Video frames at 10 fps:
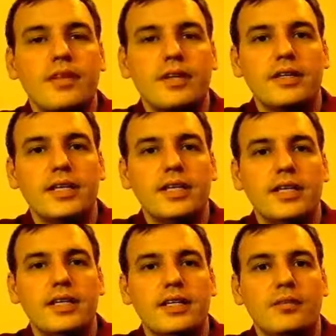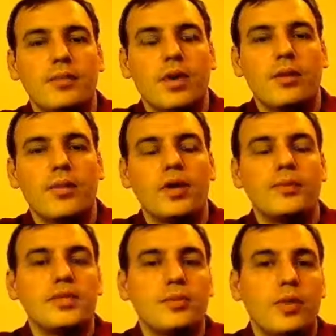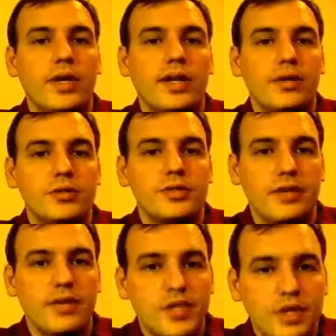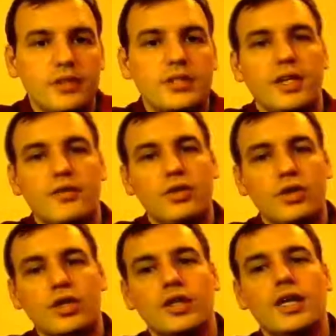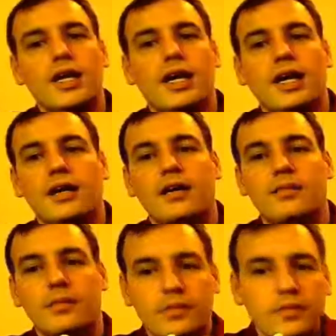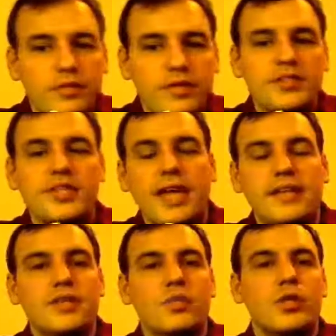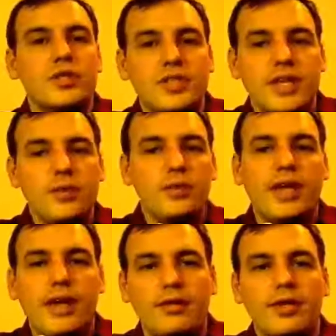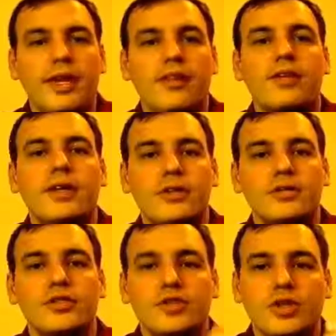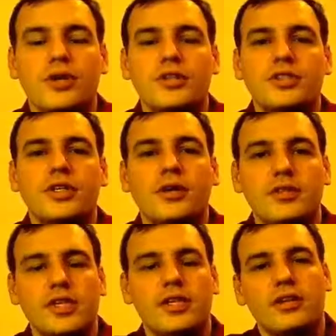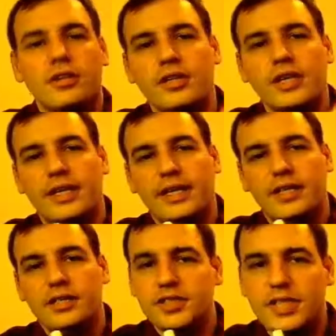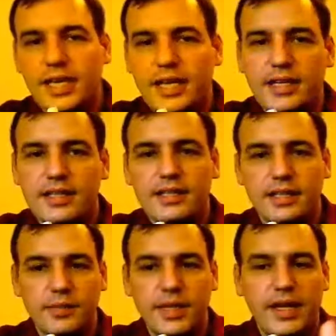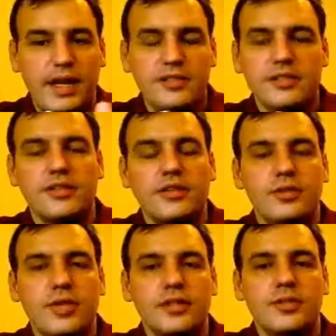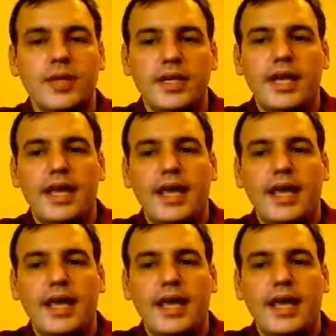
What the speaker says: and Barnabas appointed elders in every church, and if you look, the saints in one city would gather together, and there's a church, singular, in a city, in many cases in the New Testament,